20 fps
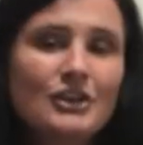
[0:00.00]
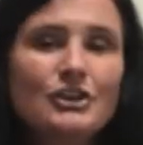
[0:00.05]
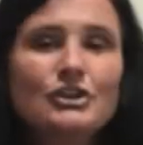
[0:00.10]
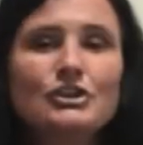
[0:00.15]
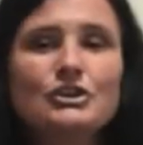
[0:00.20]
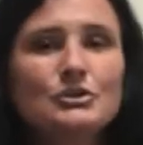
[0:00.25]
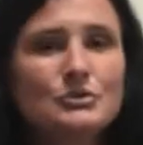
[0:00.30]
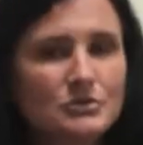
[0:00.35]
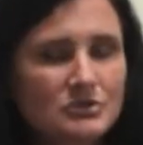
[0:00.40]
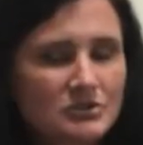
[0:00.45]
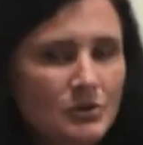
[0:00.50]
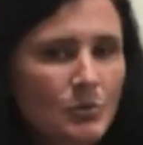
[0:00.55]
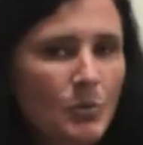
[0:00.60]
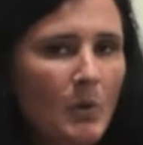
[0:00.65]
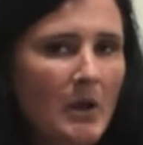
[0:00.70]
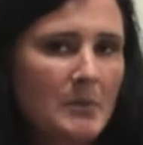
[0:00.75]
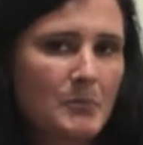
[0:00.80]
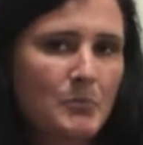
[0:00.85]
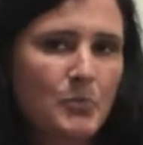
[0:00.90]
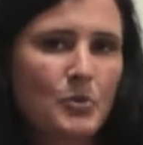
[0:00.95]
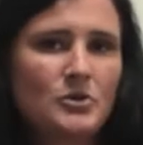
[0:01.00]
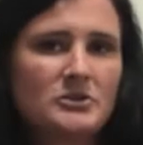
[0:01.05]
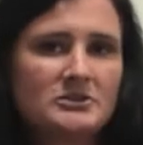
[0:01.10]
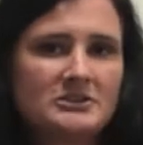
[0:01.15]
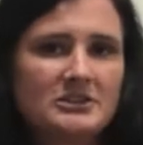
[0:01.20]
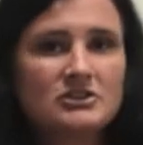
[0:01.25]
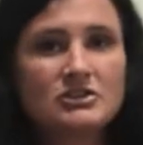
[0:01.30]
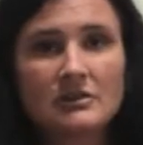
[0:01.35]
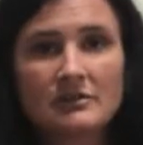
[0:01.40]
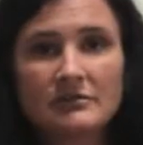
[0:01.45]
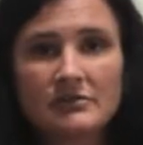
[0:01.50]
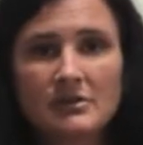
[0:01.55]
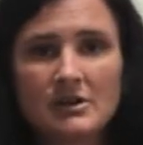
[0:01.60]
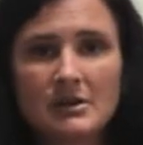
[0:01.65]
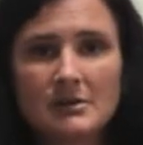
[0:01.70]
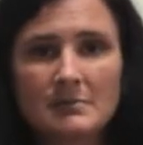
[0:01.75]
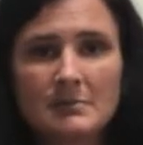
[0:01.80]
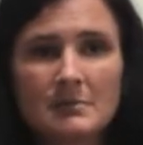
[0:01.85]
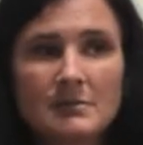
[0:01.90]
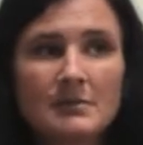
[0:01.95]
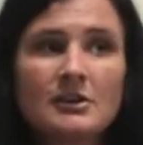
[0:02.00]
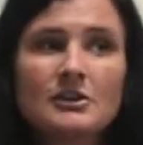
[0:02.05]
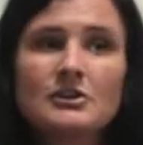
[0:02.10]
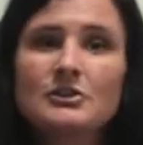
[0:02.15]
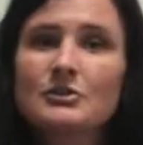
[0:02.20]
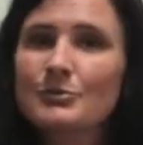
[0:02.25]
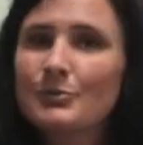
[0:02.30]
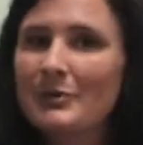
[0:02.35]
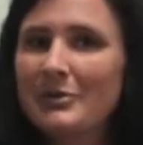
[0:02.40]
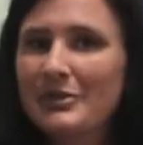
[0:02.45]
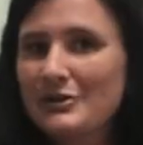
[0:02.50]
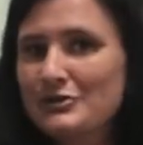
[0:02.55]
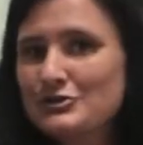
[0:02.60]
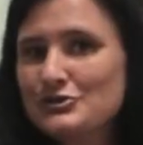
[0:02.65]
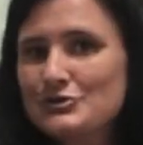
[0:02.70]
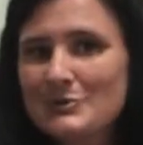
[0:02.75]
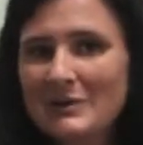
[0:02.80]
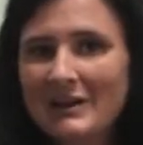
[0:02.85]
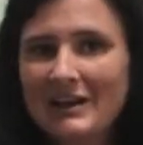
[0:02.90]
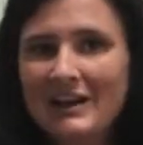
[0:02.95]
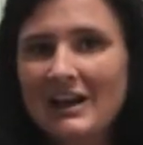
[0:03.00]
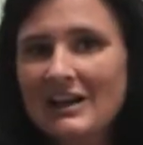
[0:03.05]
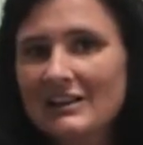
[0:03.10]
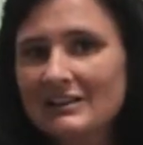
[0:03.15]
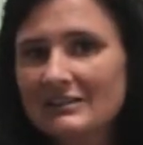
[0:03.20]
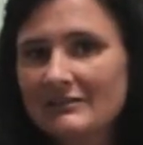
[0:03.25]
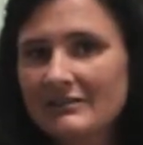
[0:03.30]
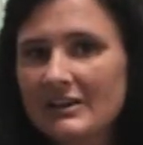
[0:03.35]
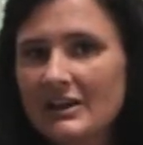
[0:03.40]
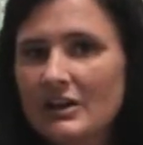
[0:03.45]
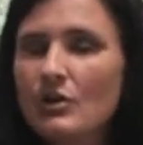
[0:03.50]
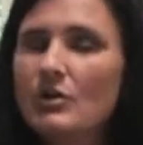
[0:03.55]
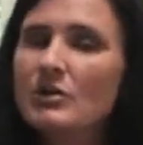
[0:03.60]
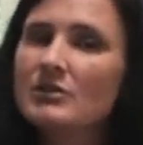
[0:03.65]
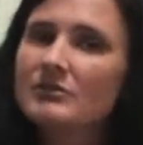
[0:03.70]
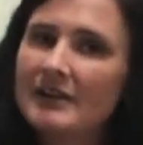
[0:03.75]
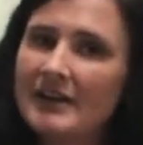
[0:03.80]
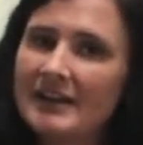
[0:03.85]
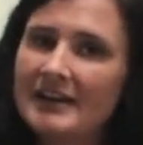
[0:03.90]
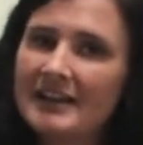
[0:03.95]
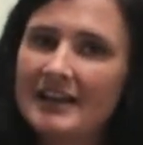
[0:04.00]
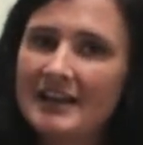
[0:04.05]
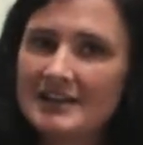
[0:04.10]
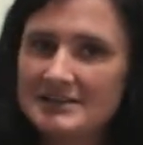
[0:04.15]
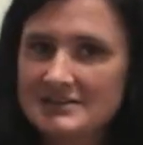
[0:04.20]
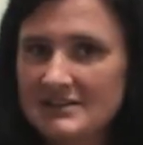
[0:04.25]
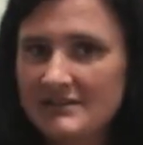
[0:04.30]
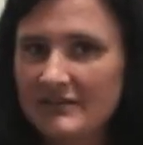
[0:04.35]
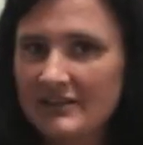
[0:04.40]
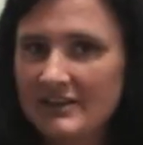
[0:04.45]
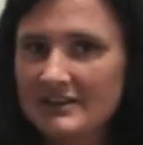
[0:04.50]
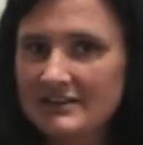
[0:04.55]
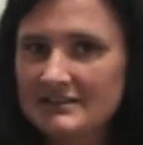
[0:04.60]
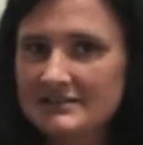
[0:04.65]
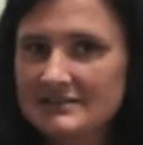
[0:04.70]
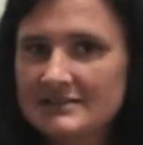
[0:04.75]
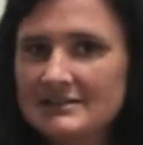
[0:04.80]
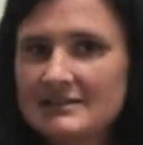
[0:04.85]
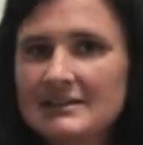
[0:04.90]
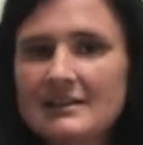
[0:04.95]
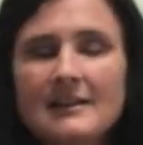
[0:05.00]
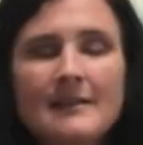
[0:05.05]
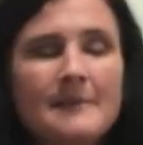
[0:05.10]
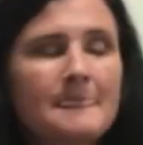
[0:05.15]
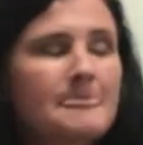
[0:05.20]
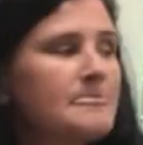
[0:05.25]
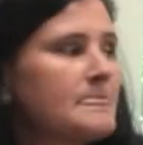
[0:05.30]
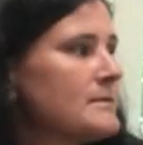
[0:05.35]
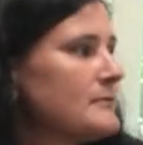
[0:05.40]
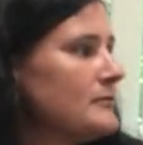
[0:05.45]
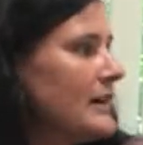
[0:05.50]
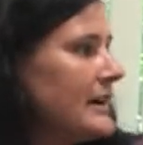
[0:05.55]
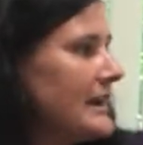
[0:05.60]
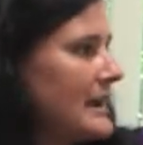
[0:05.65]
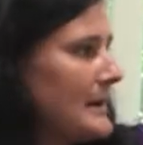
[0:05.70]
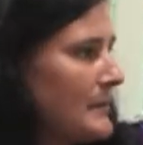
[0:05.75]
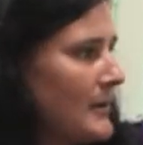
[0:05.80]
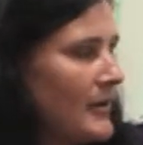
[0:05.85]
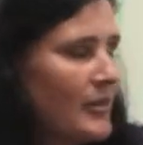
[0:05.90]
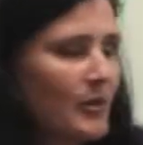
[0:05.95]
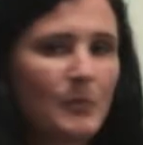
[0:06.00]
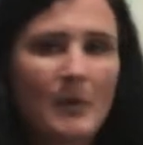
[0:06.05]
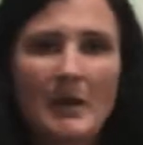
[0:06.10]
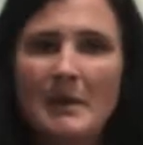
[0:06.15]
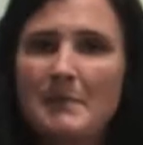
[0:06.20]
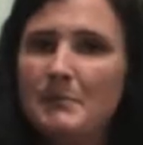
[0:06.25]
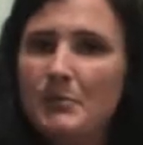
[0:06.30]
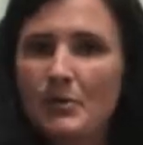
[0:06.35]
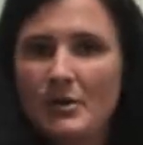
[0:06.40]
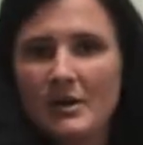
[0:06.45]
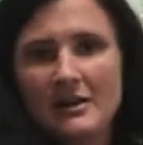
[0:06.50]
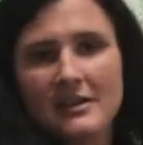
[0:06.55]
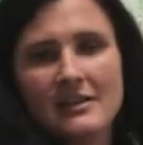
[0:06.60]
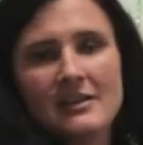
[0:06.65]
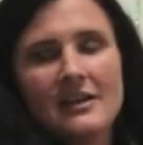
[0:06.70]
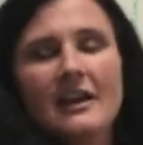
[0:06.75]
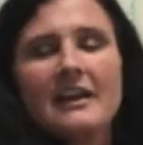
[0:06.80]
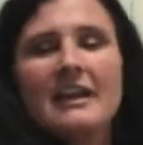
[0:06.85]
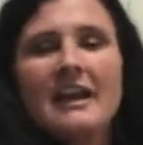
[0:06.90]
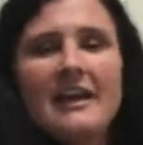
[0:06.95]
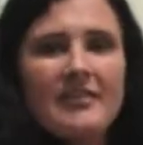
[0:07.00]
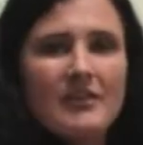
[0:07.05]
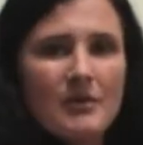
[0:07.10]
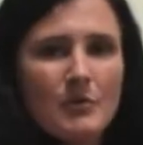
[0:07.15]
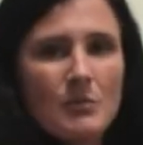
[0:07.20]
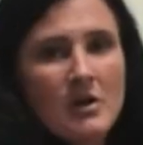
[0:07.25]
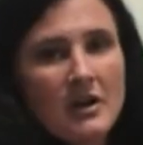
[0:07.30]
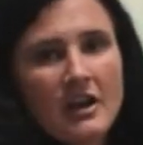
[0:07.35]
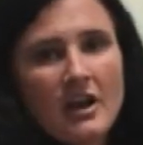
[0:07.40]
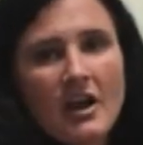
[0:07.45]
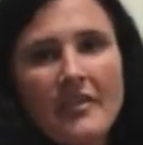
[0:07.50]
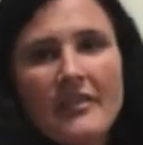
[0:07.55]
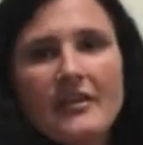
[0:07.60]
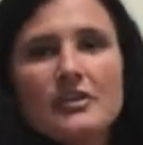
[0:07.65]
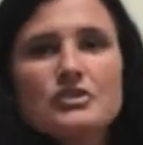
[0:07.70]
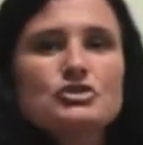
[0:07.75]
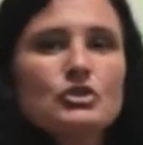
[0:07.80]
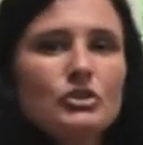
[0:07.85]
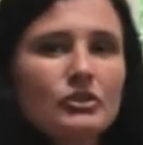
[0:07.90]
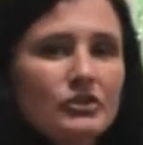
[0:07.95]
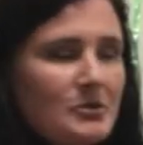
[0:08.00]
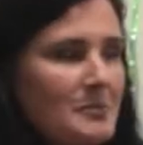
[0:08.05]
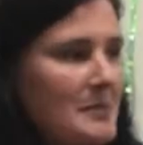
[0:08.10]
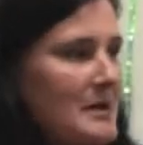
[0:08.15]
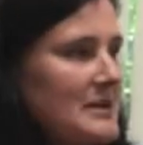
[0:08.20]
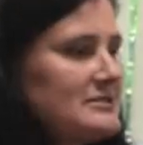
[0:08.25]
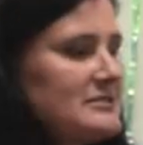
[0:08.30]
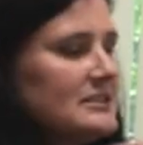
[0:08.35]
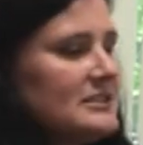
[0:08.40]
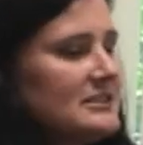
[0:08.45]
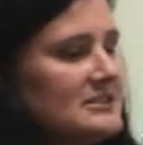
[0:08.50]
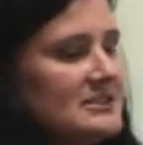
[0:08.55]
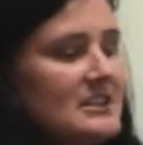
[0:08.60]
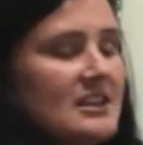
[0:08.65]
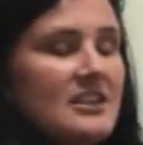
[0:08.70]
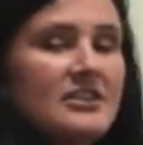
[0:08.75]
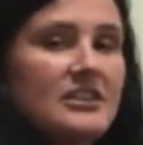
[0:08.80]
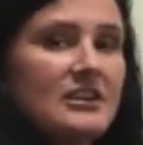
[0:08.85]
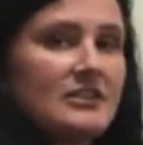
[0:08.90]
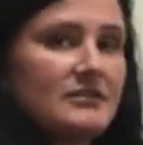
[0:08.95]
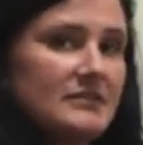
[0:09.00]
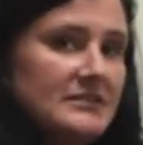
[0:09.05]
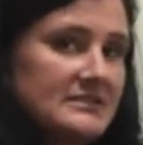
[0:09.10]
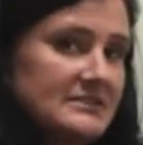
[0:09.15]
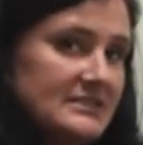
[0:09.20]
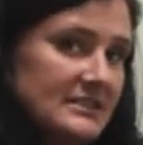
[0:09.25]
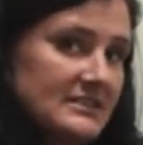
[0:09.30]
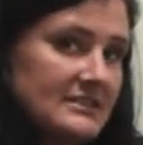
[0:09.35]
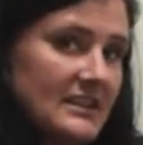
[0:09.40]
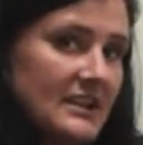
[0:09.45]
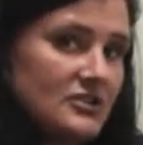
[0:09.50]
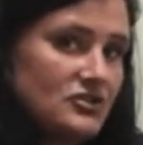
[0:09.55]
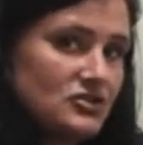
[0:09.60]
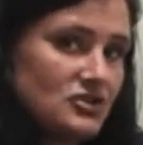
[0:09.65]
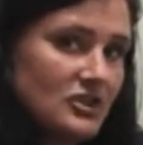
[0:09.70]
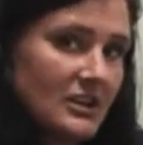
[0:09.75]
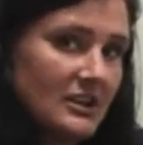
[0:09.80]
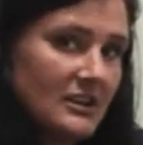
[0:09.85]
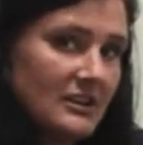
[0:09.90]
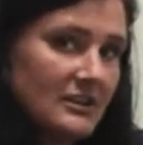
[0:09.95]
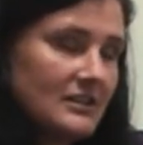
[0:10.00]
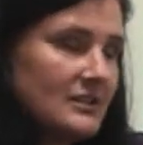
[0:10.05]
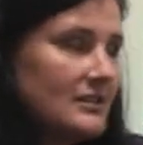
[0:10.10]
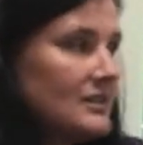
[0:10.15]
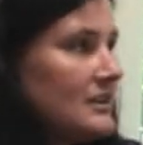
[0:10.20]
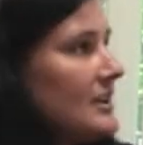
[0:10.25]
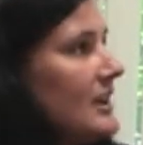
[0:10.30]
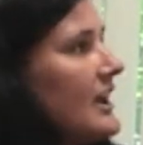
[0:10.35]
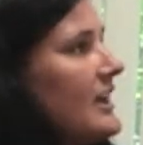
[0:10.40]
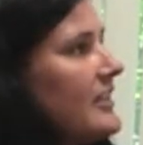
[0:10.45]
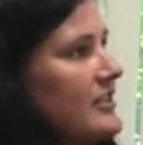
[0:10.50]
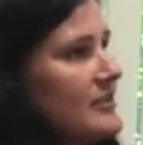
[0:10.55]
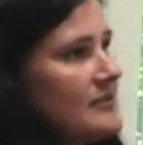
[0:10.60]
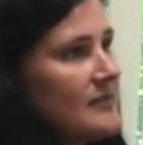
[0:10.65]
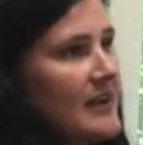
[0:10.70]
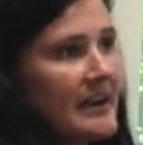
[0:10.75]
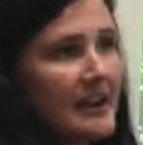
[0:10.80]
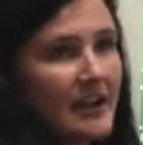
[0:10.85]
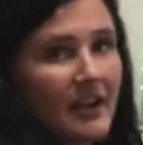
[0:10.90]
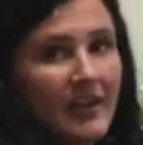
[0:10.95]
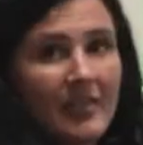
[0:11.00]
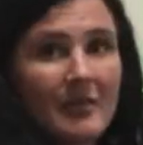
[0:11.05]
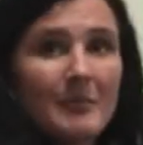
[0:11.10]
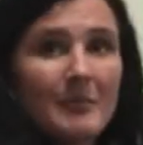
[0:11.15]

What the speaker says: Use the whiteboards in your room when they're doing coloring or writing activities. Right up on the whiteboard. Again, they're working on their shoulder muscles, their wrist extension, and they're writing on the